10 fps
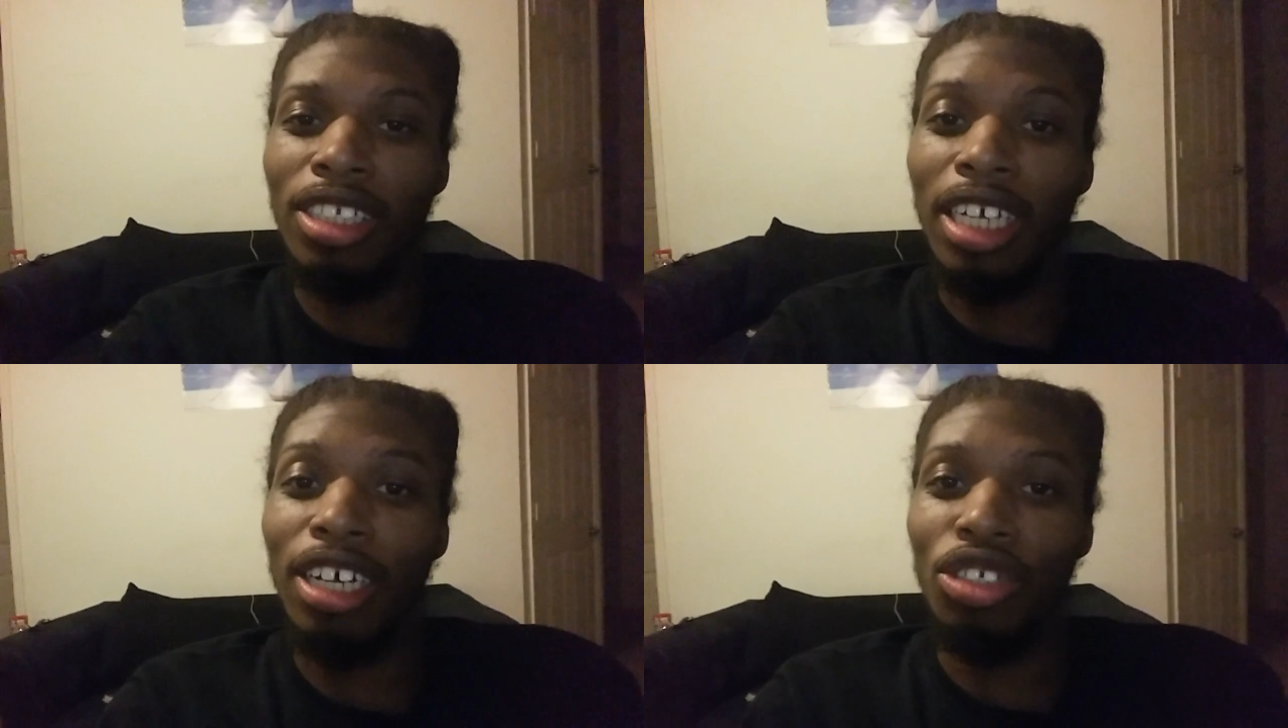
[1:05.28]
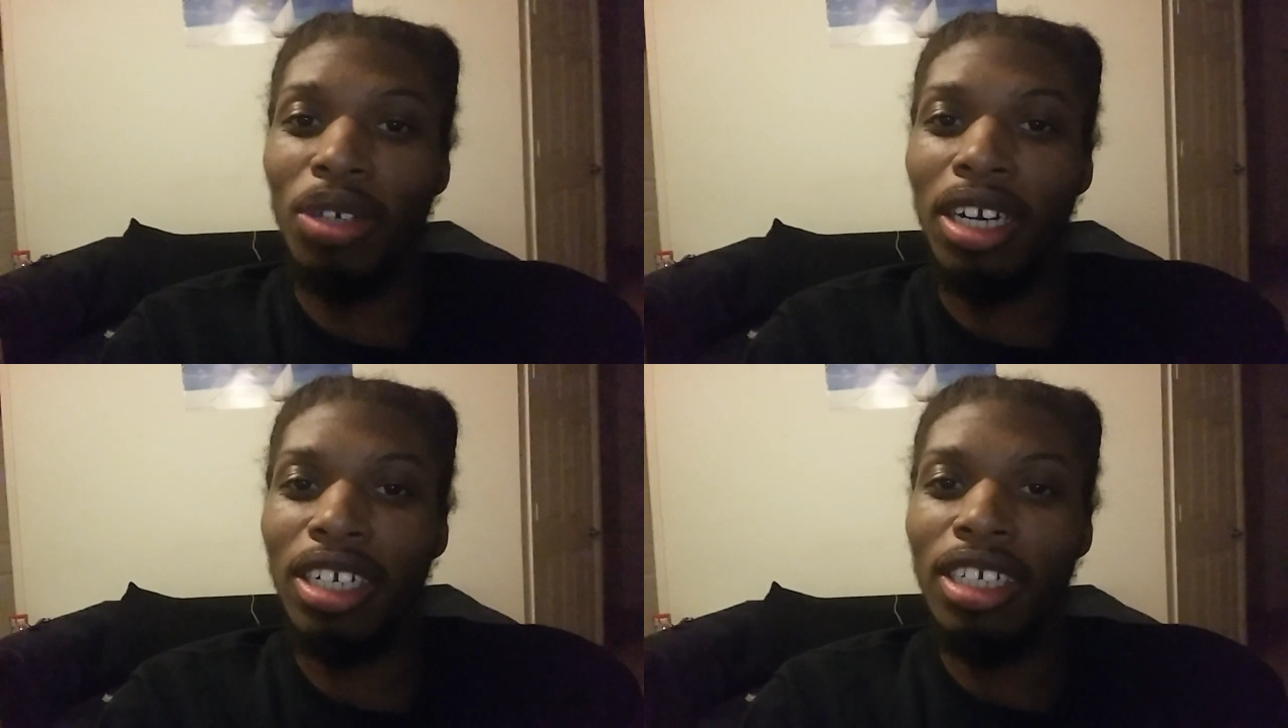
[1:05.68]

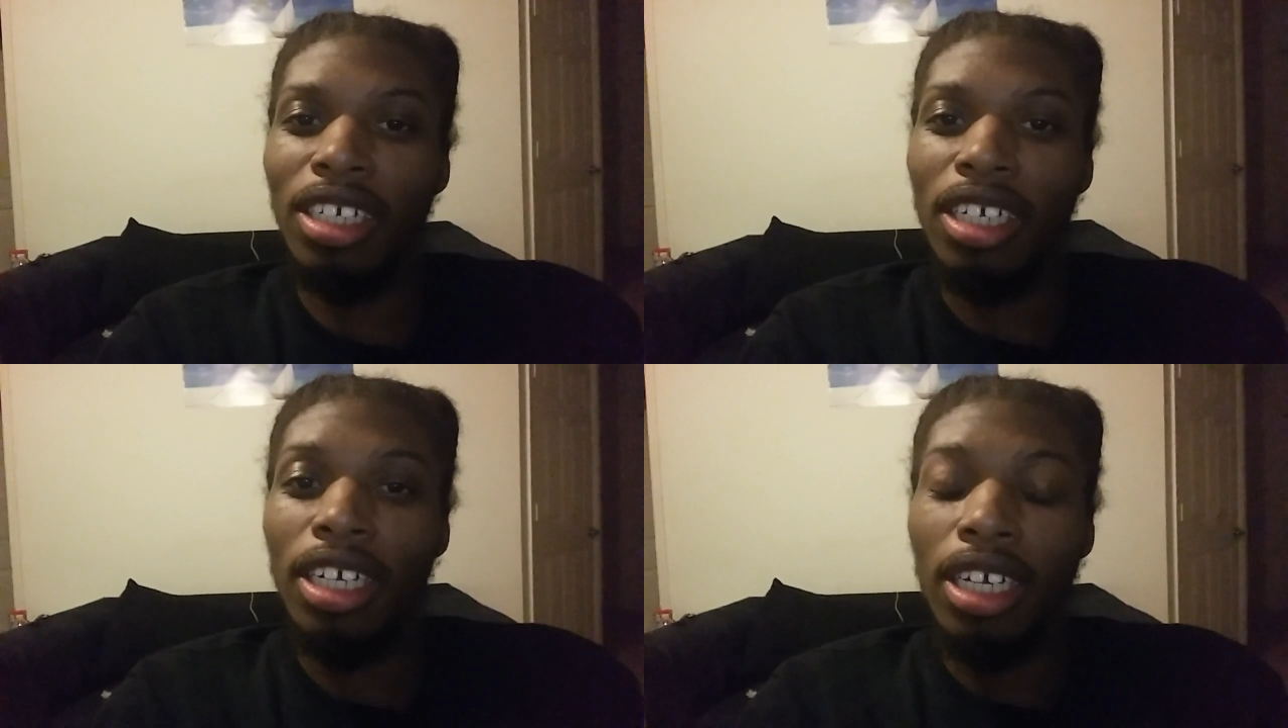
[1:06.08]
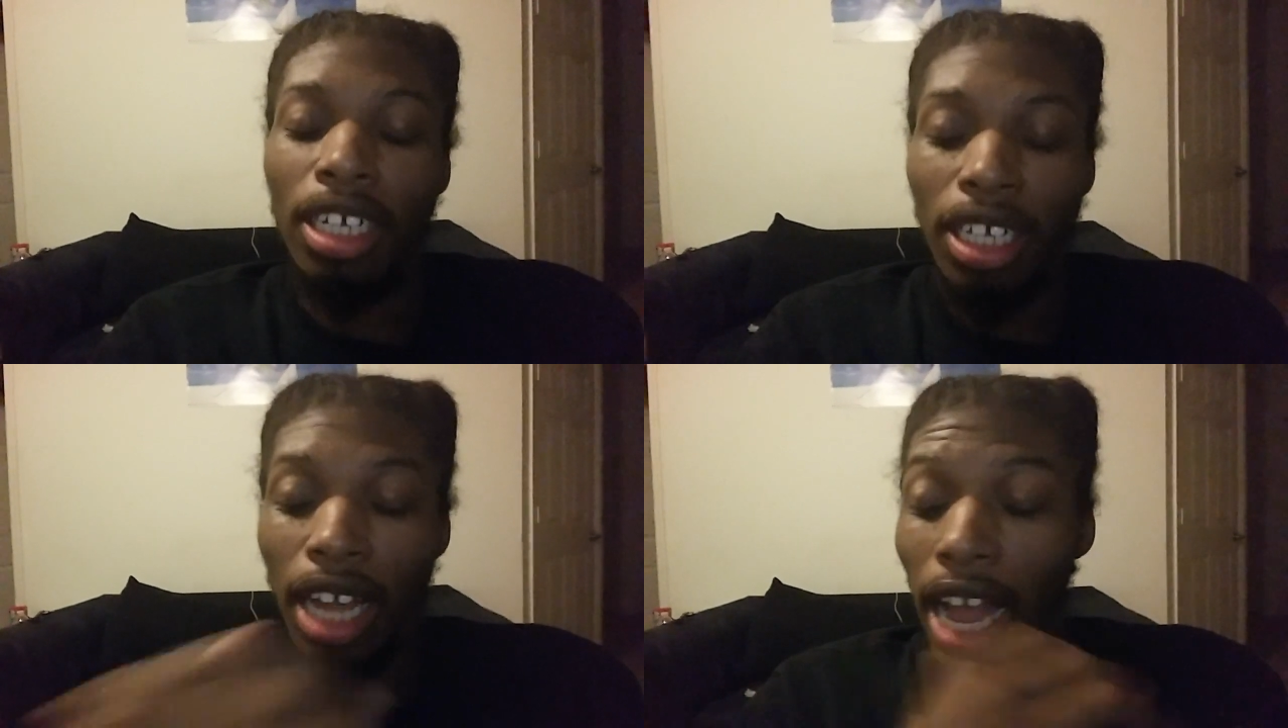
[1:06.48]
soundtrack.
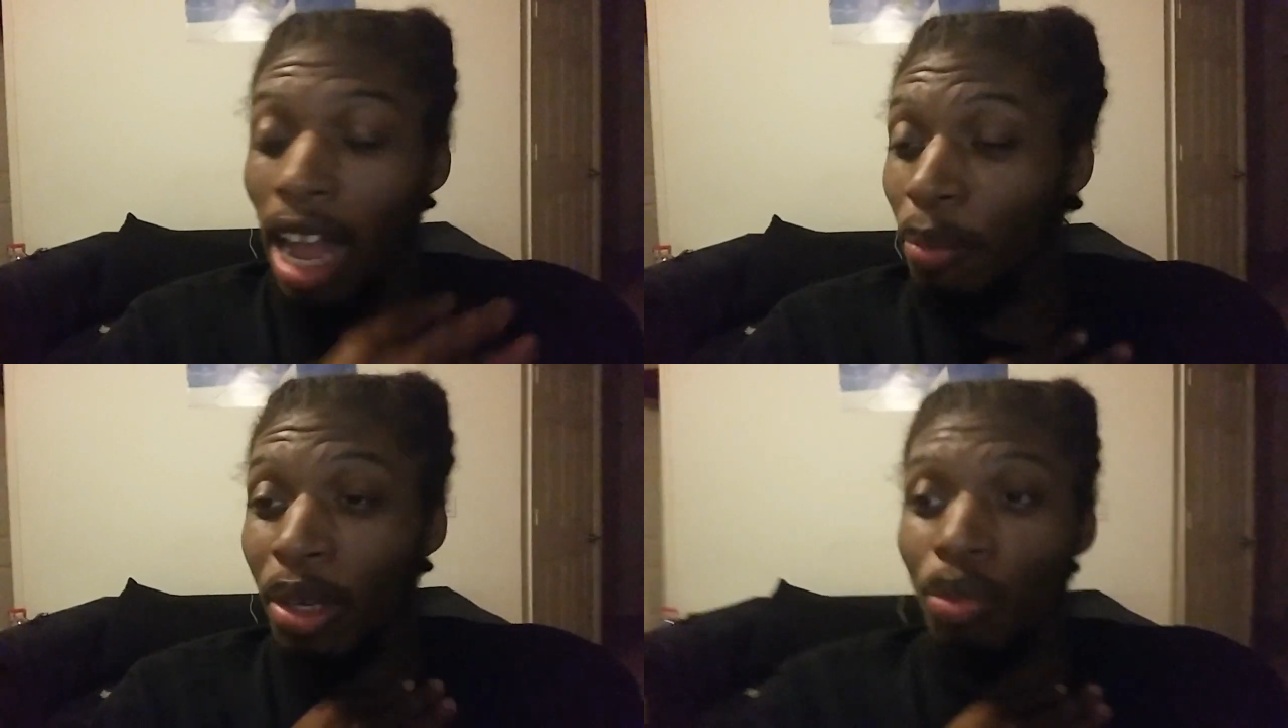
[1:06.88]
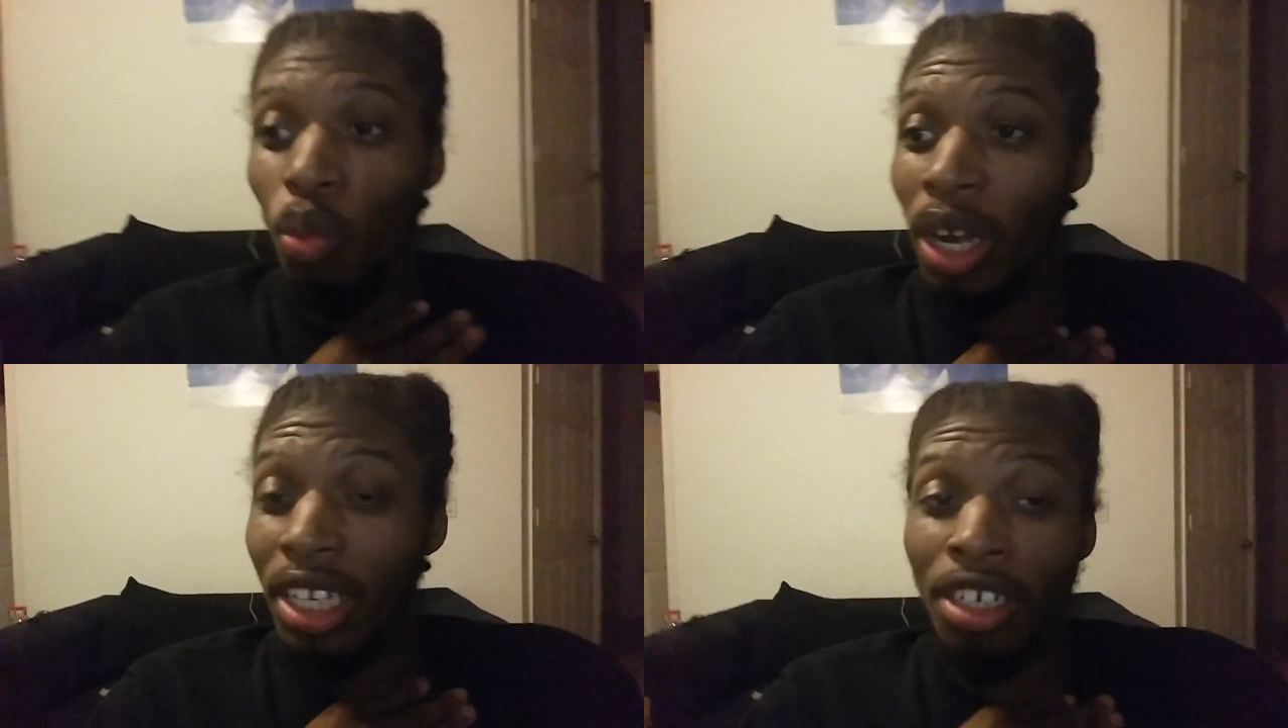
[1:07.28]
I've been
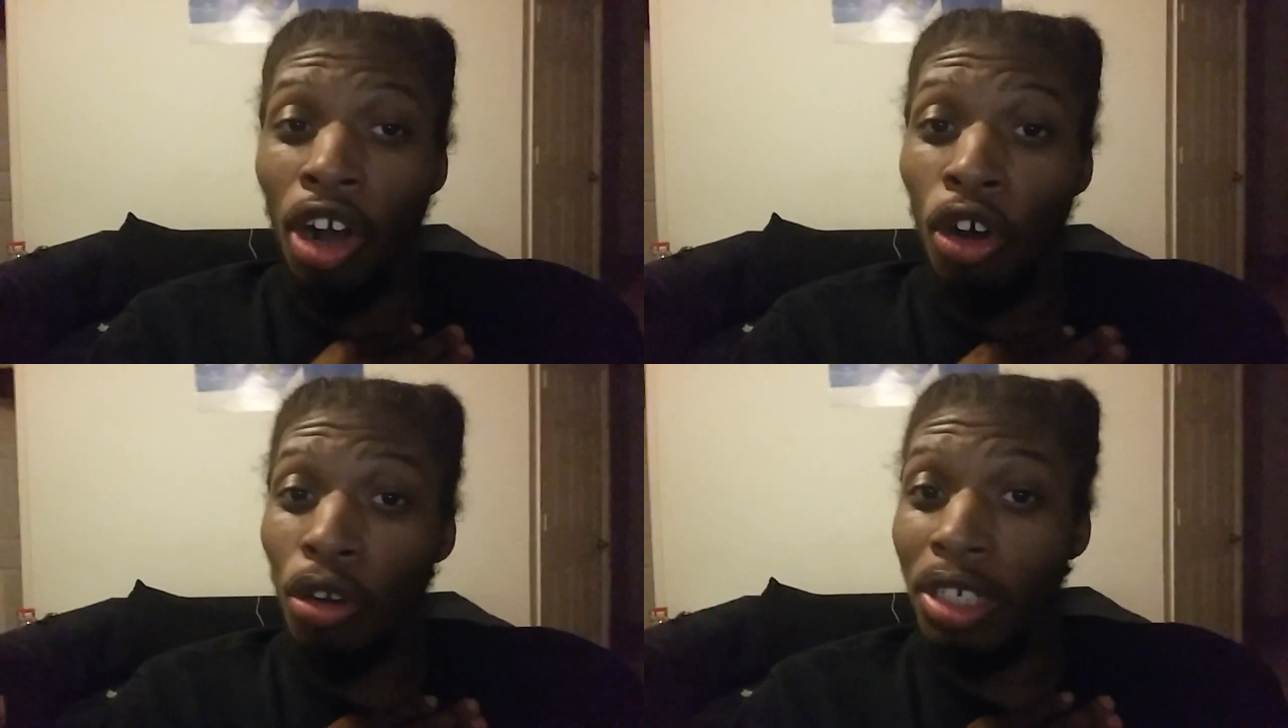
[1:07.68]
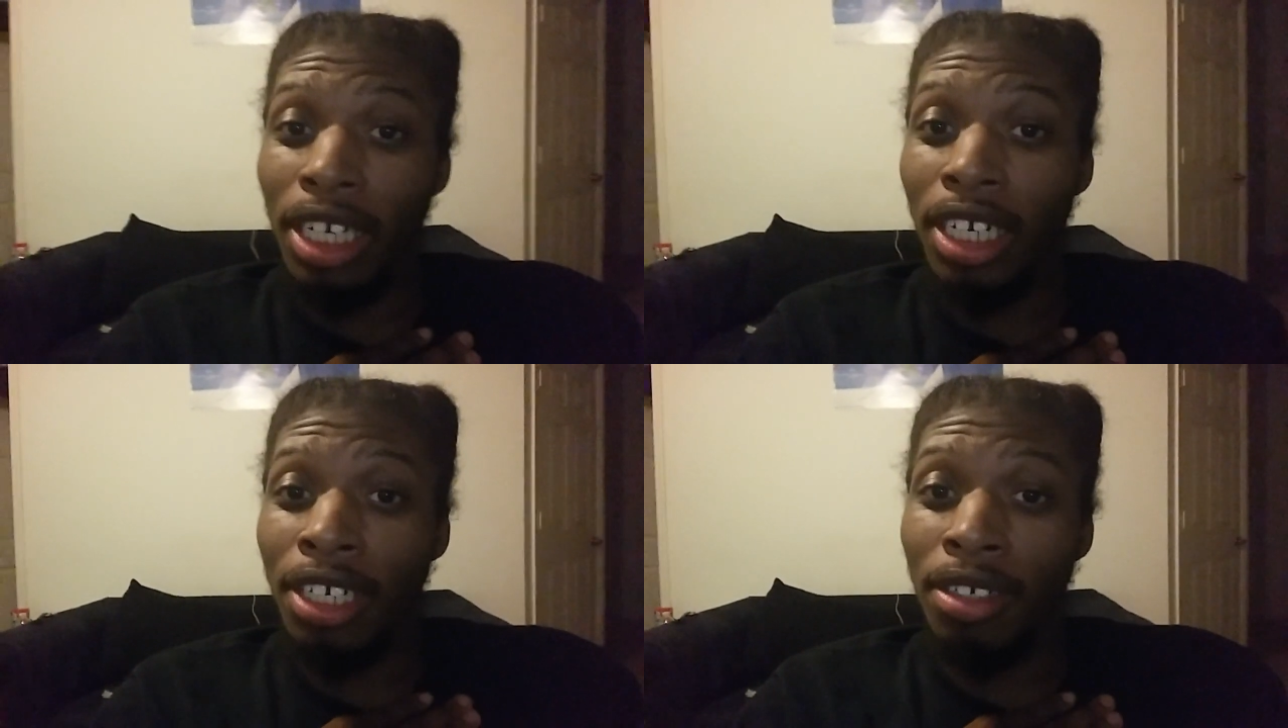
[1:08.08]
waiting all
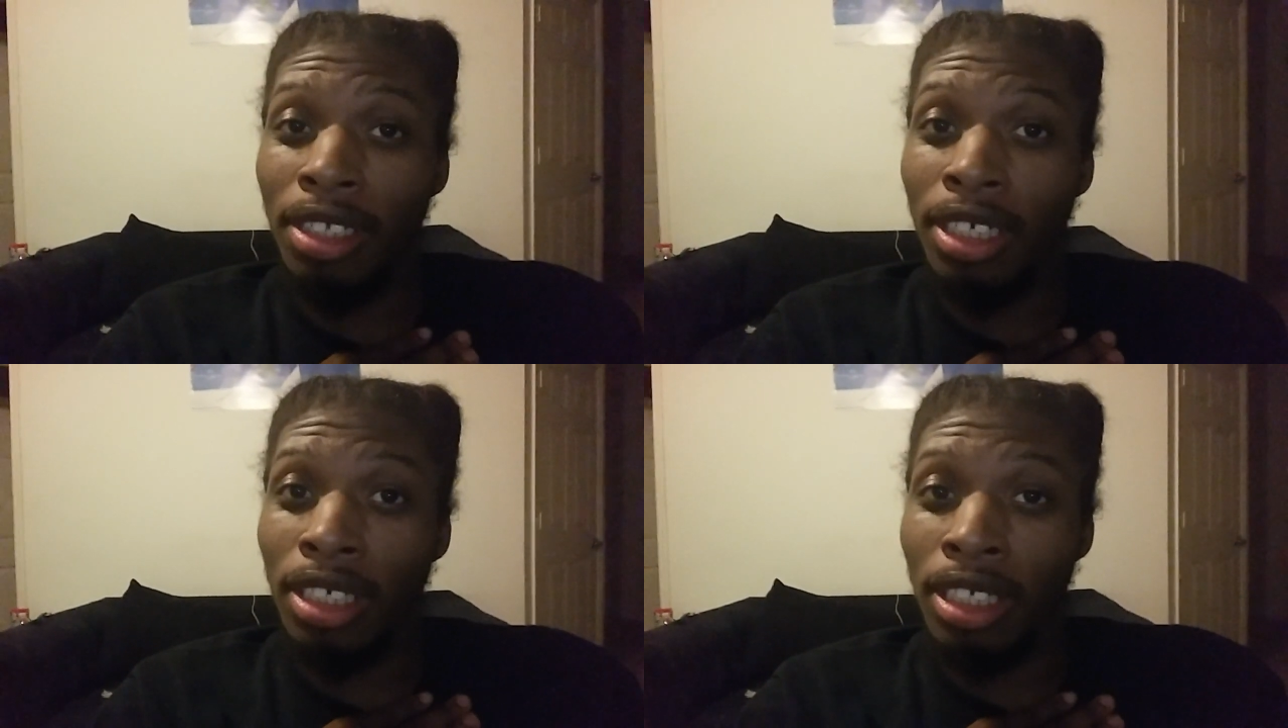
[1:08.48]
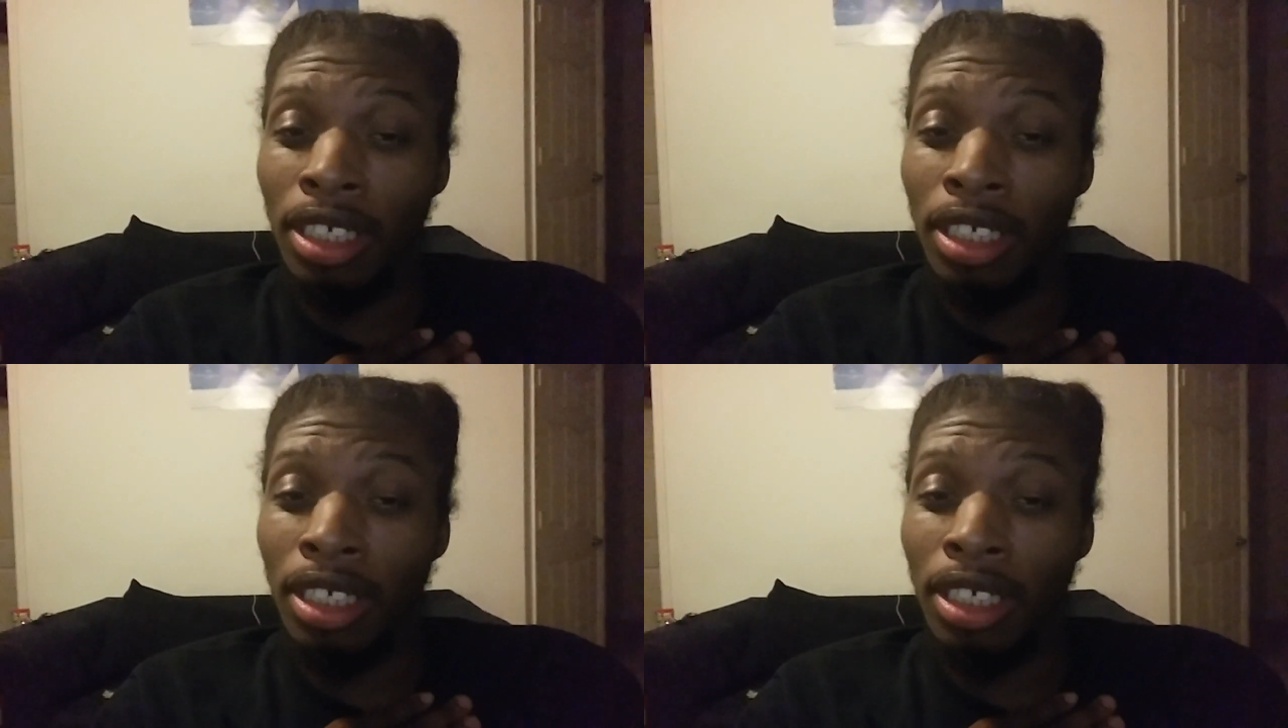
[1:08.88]
day to hear this.